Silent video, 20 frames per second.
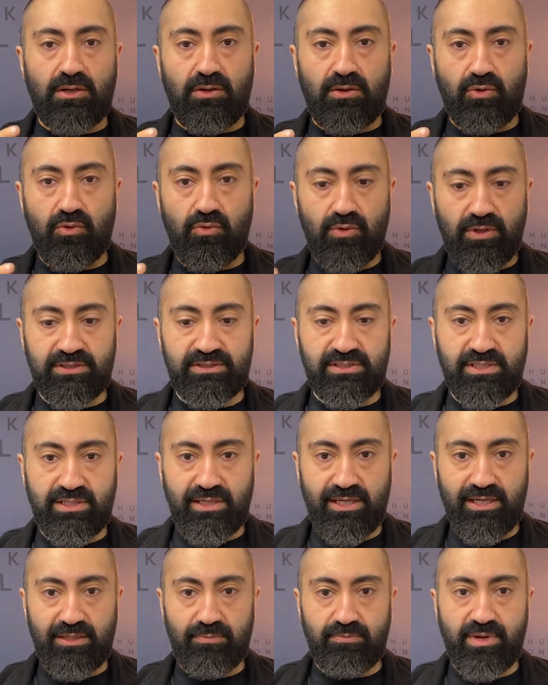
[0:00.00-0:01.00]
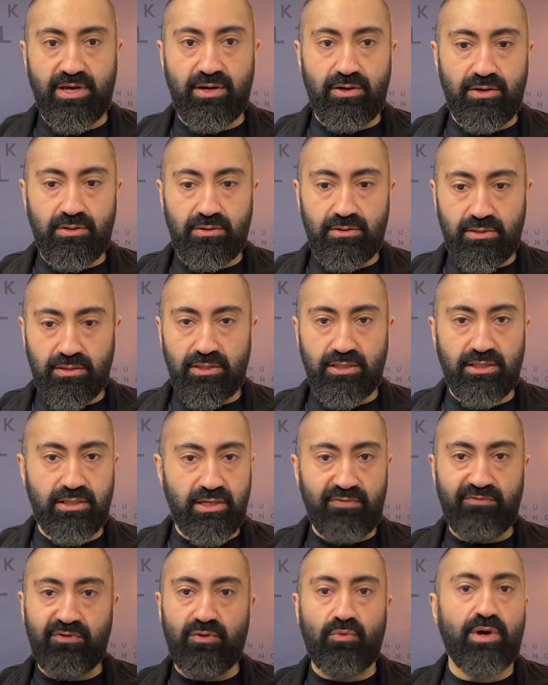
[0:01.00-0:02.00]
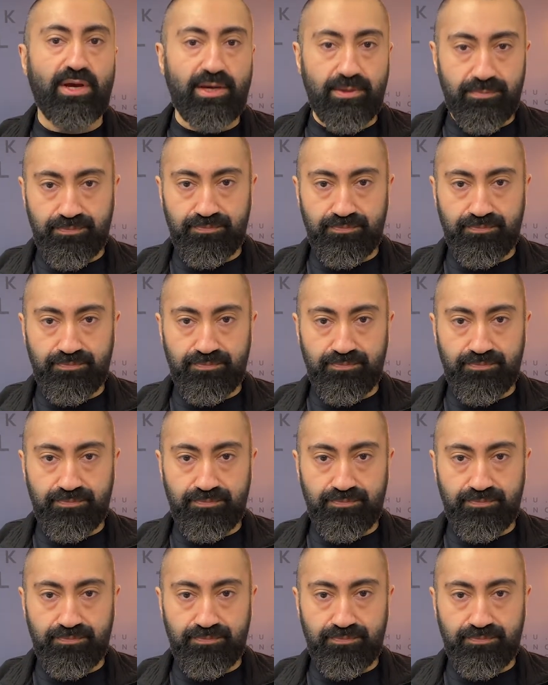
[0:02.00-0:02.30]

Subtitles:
hookahs hit better in every way,